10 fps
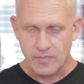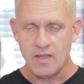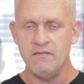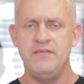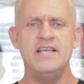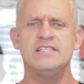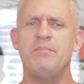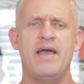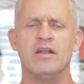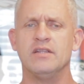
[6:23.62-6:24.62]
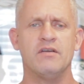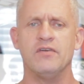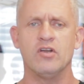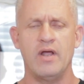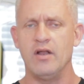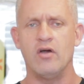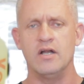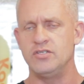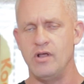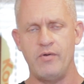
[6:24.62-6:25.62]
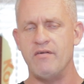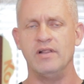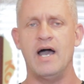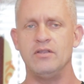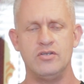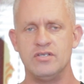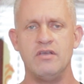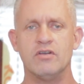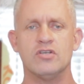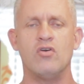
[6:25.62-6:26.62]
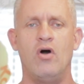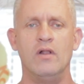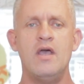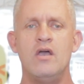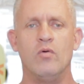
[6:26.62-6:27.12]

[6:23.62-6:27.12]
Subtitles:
Fees depend on different credit cards. We have a lot. You just give us a call.